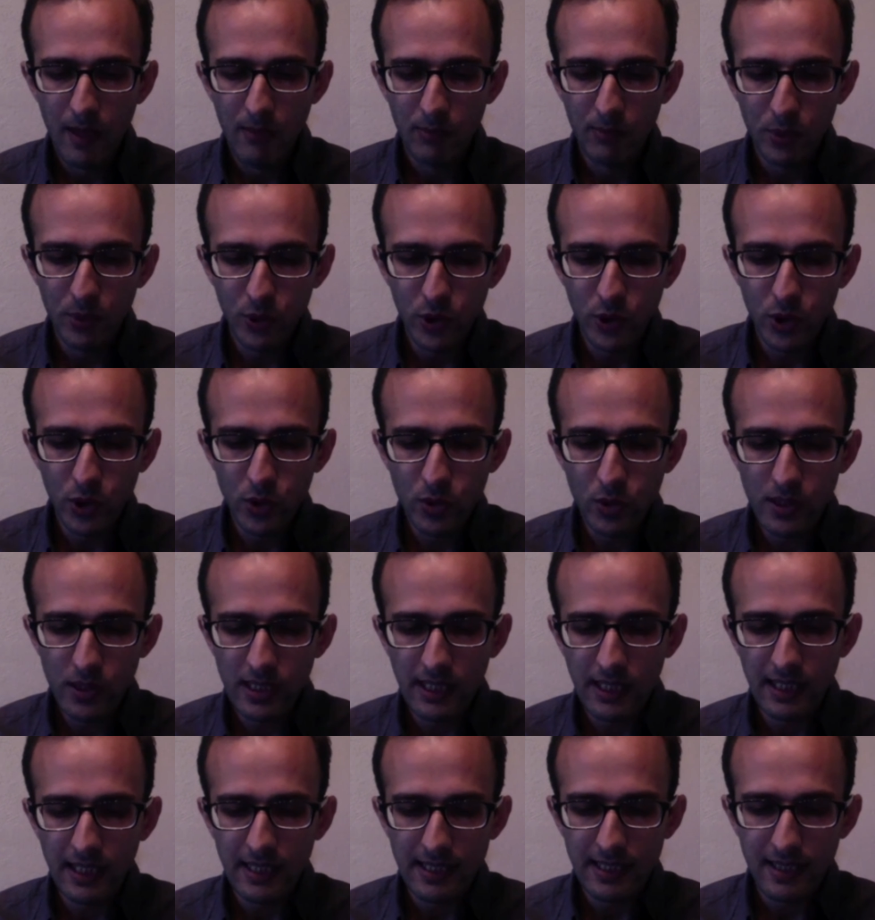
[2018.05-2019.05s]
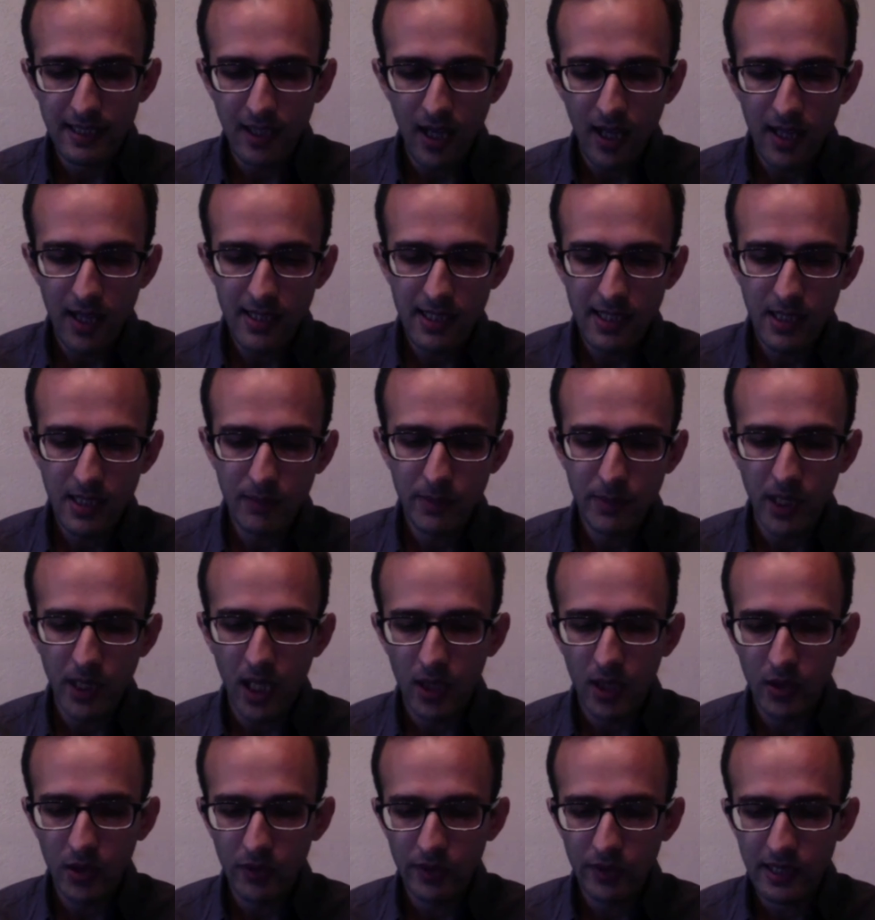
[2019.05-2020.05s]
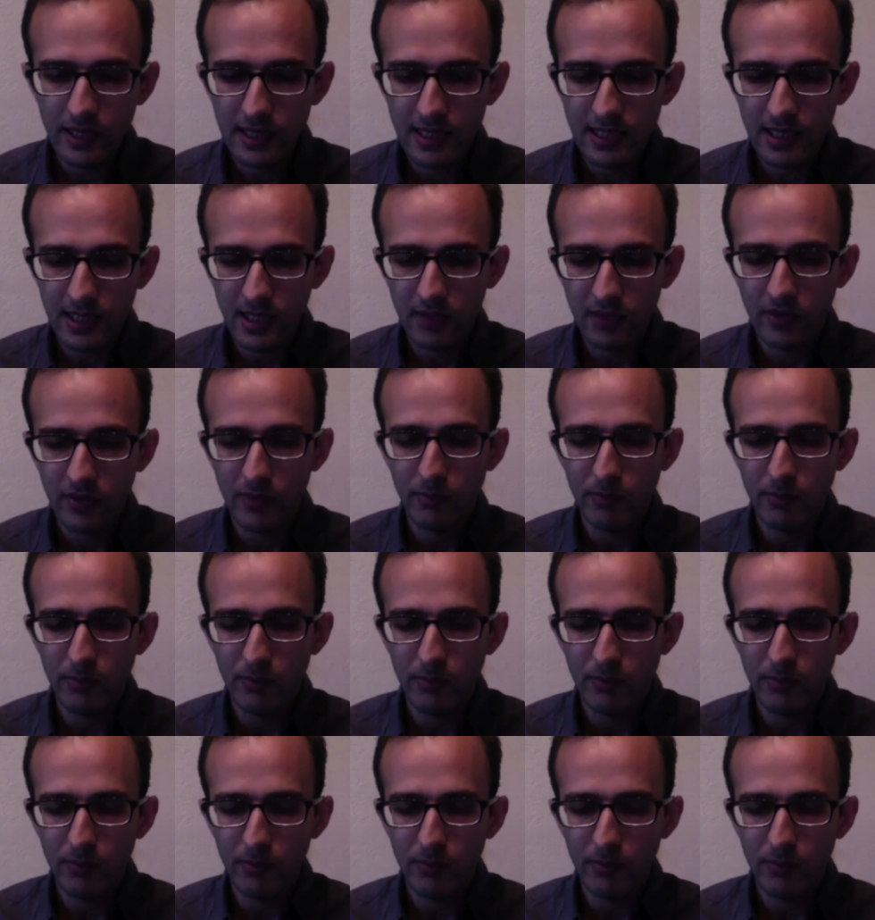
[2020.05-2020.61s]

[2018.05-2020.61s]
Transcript: producing its concept out of itself